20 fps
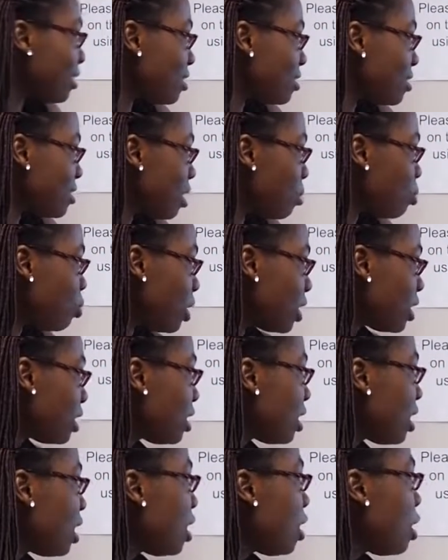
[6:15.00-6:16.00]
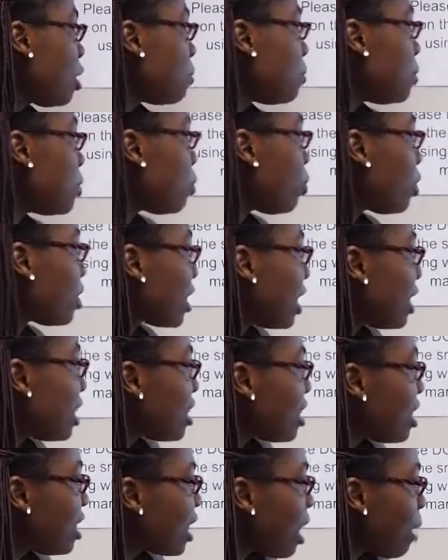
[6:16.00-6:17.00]
this someone. People can
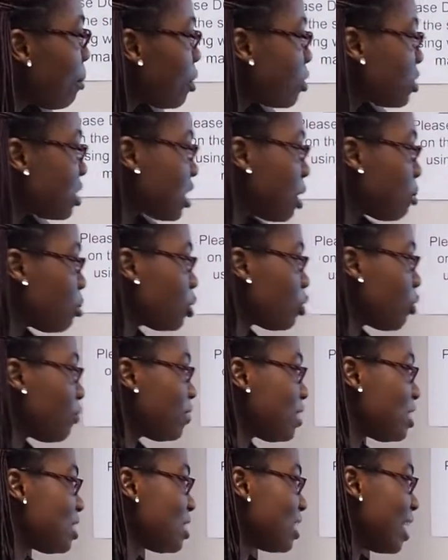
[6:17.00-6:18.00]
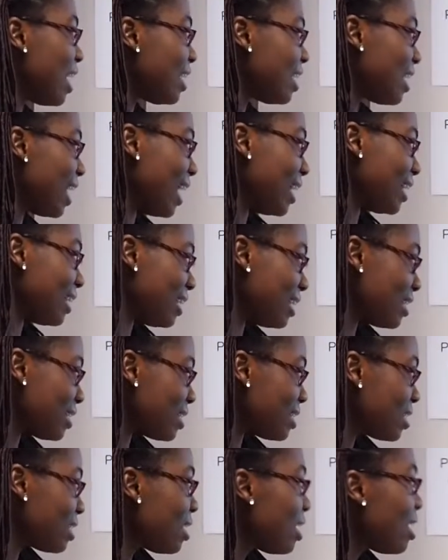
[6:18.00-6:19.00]
think about someone of this kind like this.
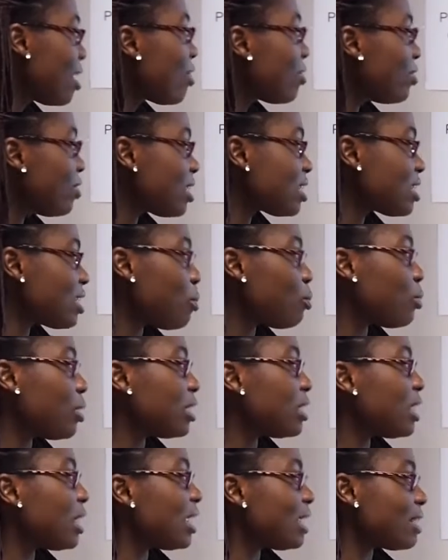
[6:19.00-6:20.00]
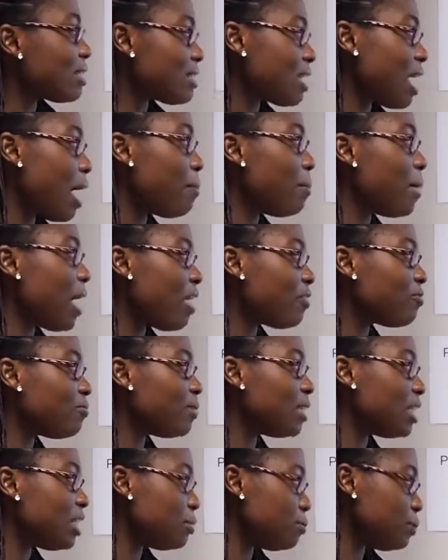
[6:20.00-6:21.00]
This someone is above
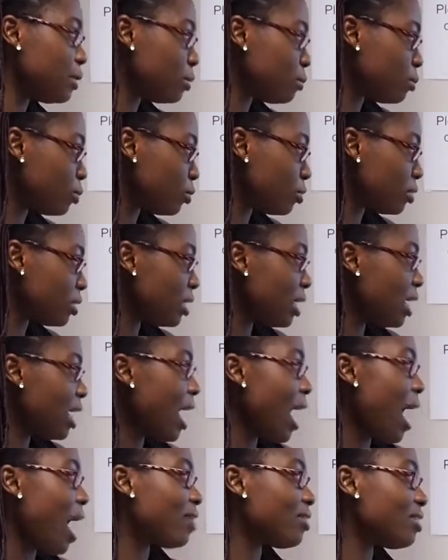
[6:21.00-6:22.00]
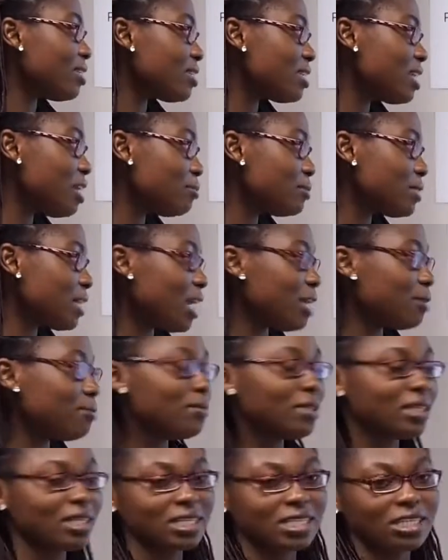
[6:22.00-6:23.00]
many people. At the same time,
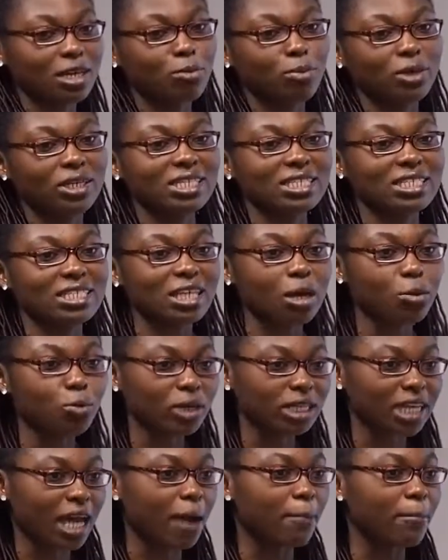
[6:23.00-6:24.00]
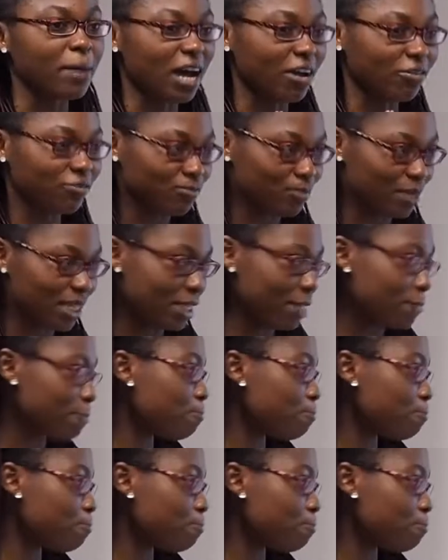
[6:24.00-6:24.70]
this someone is someone above me.